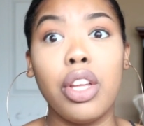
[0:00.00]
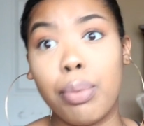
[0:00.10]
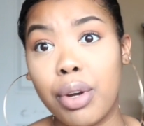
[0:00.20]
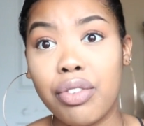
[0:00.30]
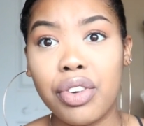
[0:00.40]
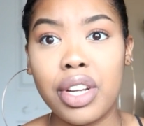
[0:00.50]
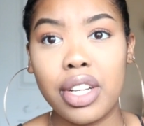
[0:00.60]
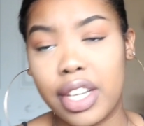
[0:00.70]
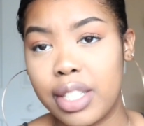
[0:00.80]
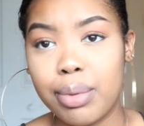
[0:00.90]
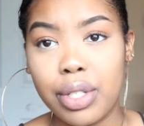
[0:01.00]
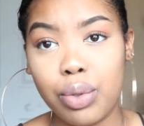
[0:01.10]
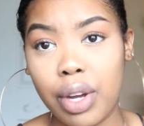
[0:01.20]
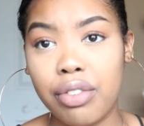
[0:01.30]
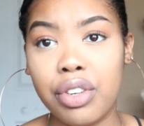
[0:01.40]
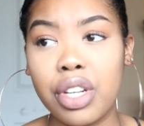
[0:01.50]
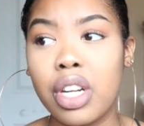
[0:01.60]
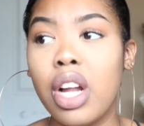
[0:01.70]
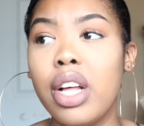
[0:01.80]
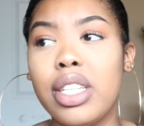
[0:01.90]
your boyfriend, husband,
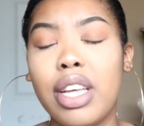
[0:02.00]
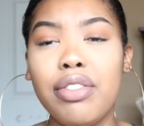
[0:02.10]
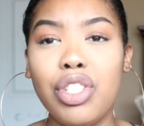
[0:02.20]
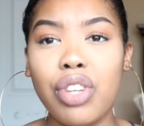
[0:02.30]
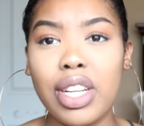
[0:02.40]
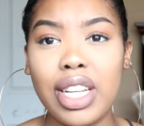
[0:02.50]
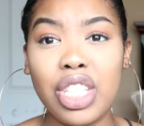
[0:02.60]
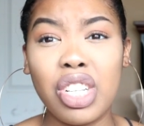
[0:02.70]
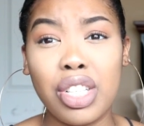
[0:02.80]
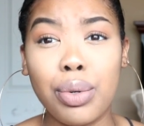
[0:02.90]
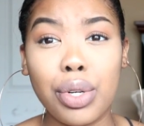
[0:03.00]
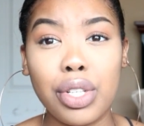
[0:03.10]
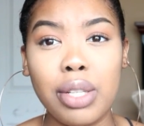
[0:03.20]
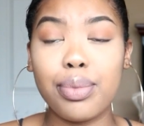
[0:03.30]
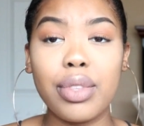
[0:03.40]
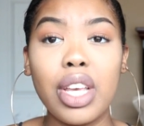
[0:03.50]
whoever, definitely try to get there a little early.